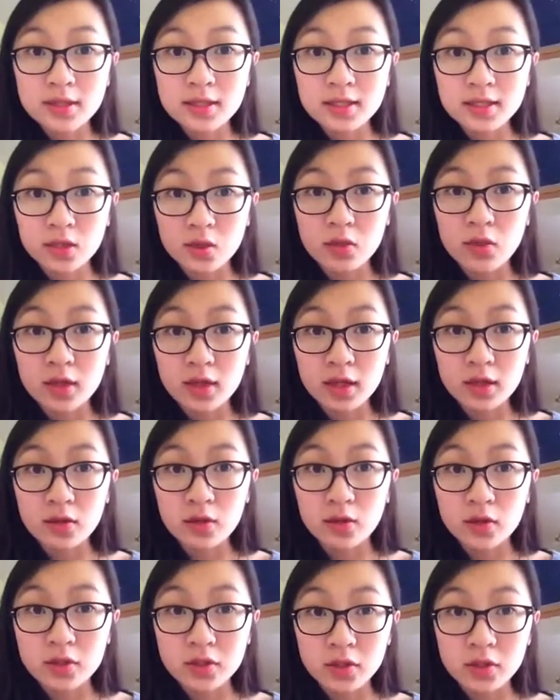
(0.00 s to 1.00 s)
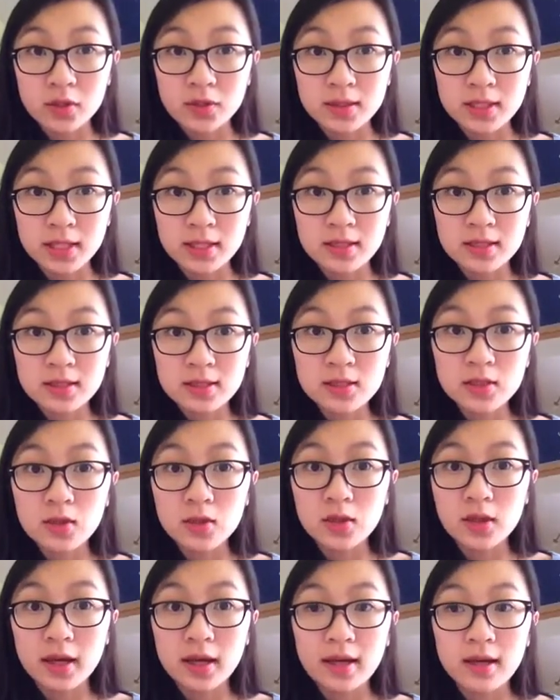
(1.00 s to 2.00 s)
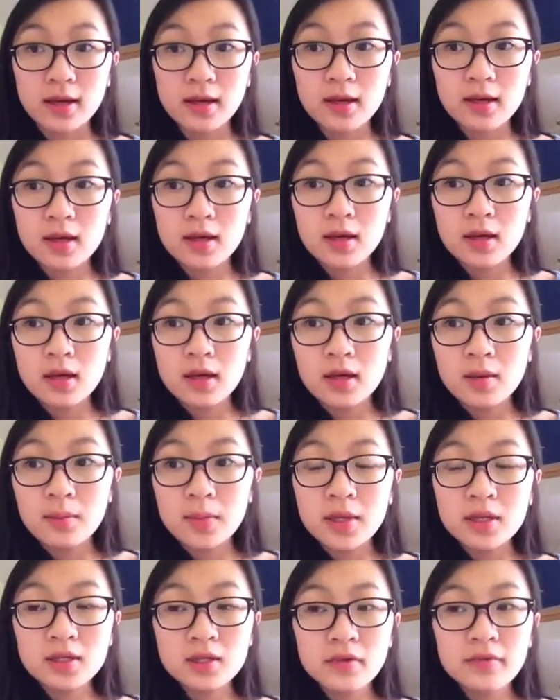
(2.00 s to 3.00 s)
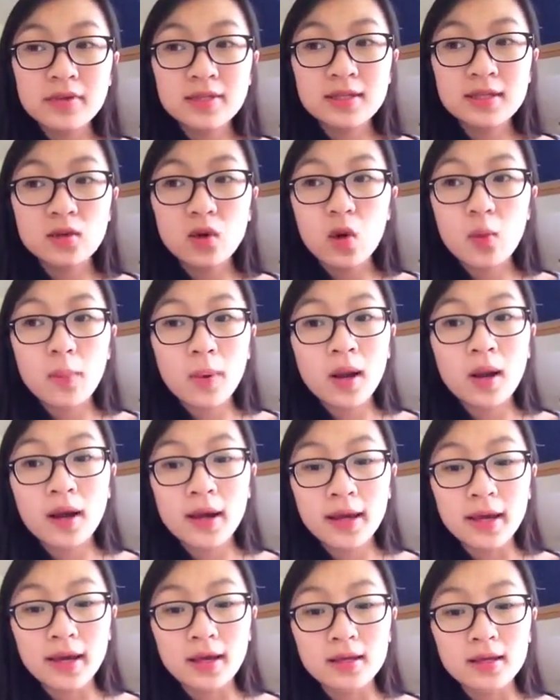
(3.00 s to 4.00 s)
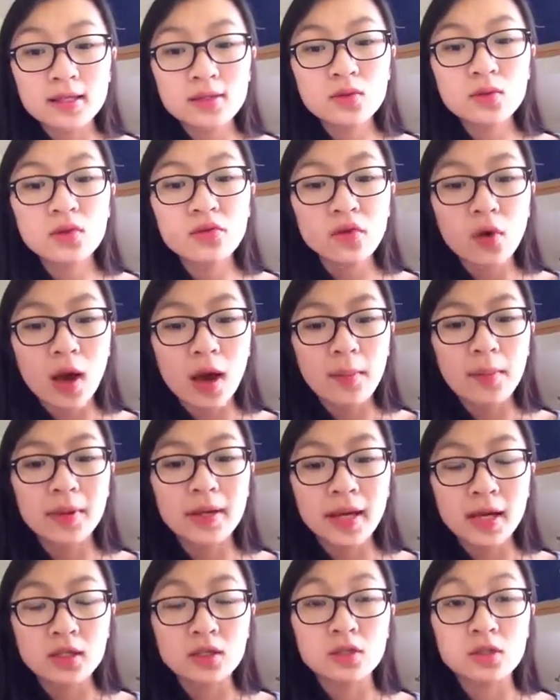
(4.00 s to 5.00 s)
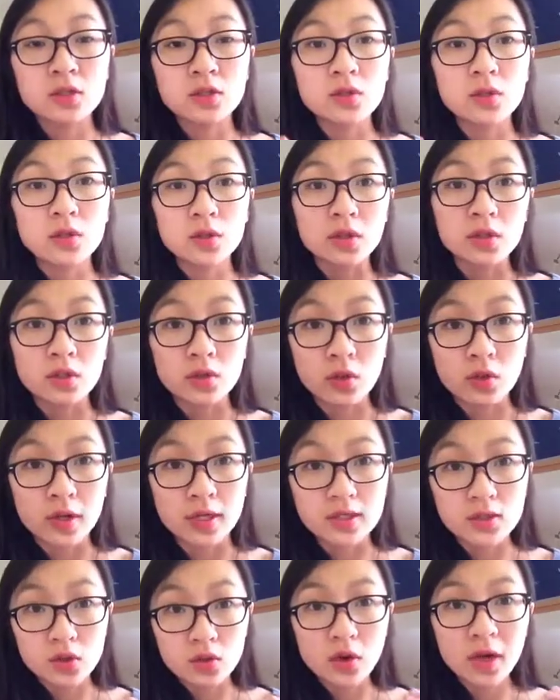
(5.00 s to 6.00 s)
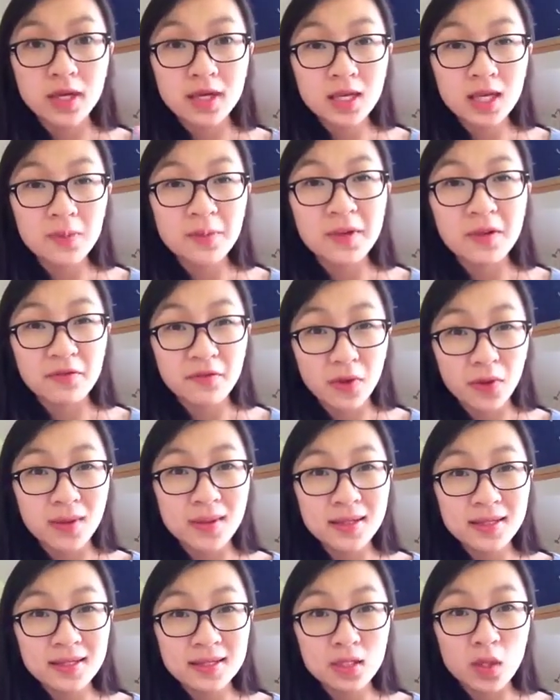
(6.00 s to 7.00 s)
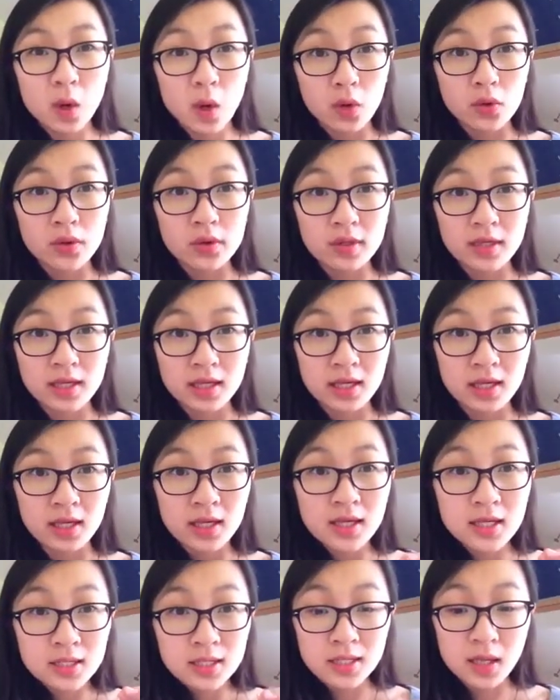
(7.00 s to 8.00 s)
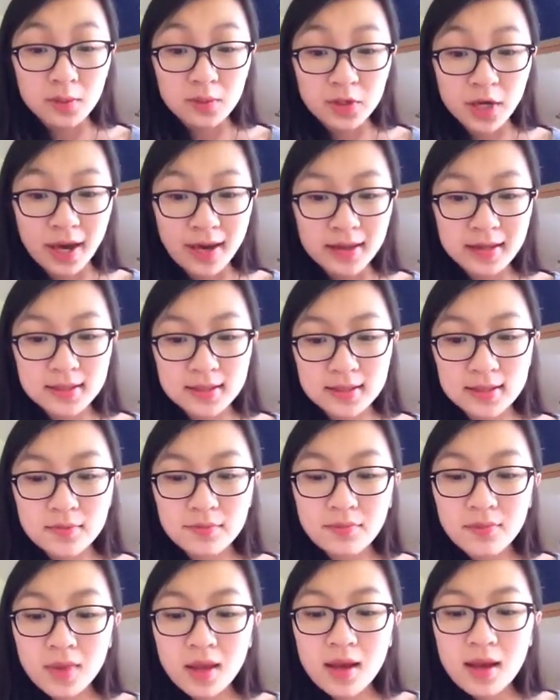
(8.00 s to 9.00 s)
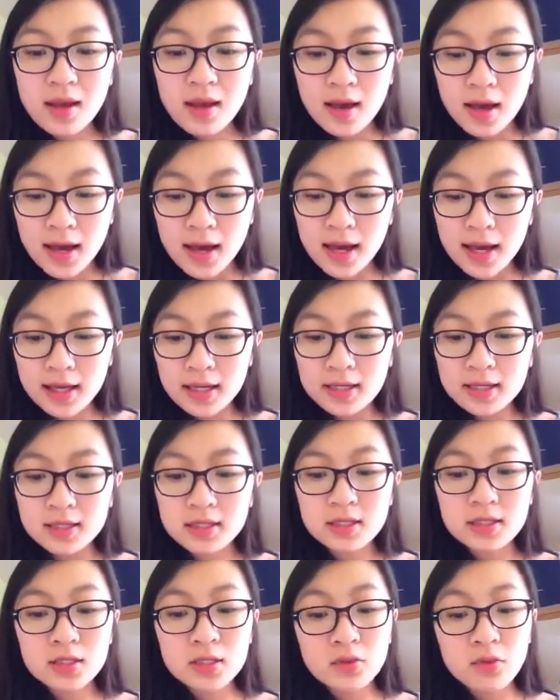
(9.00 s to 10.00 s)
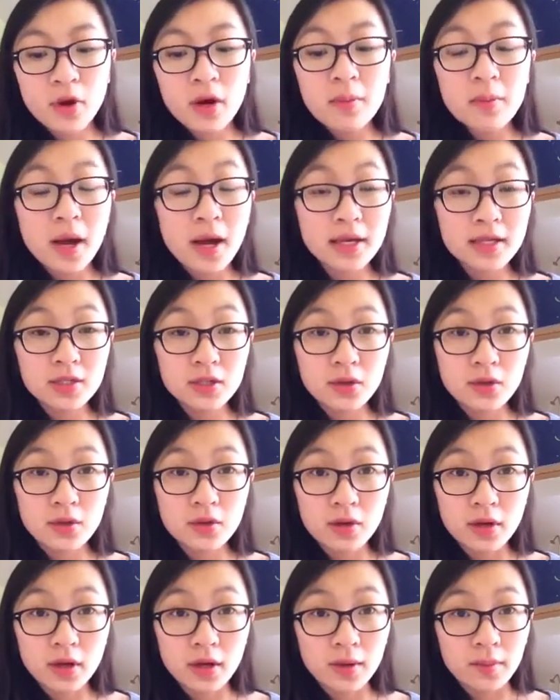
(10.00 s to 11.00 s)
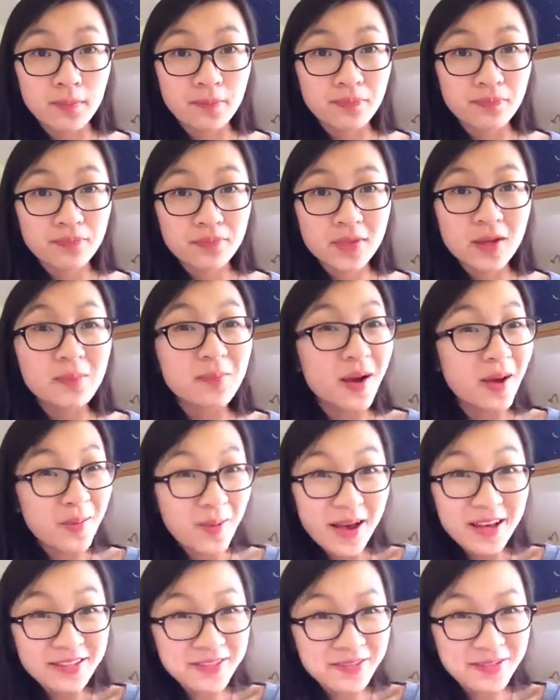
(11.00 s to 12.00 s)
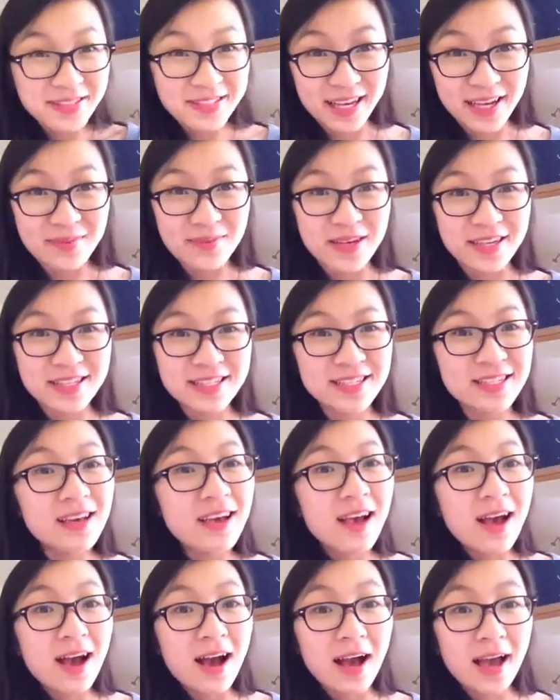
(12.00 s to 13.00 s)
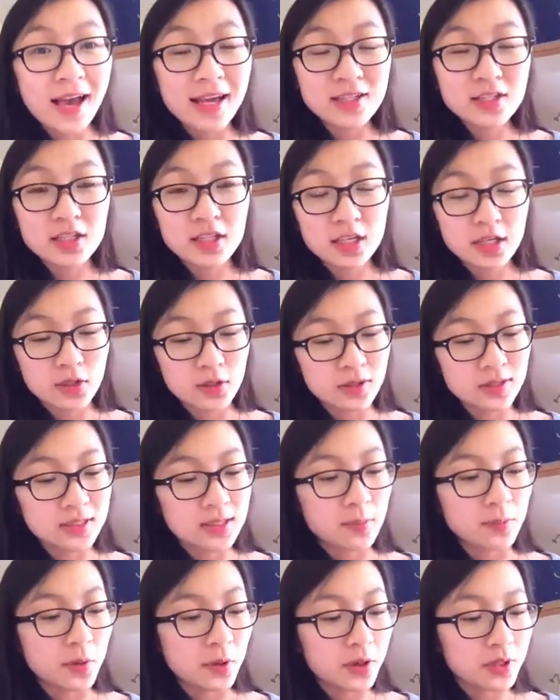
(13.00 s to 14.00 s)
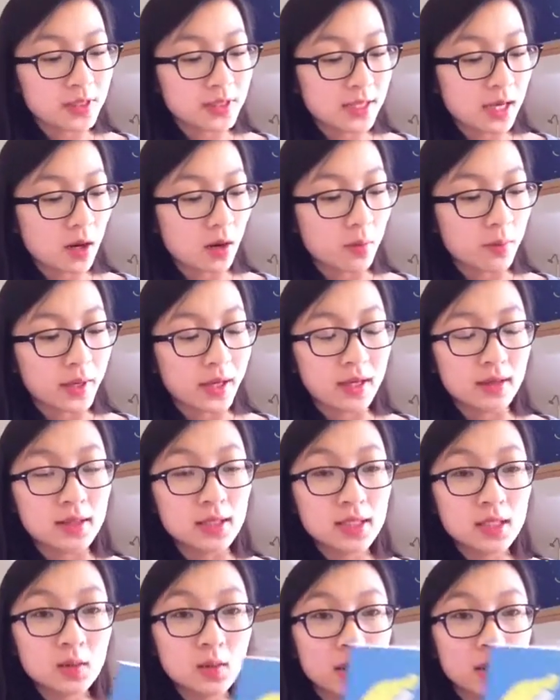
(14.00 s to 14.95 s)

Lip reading: the degree that you're choosing because obviously you're applying, that's sort of your application to do the degree, so try and keep it focused on the subject. And to write my personal statement, I actually used a book to help me, and this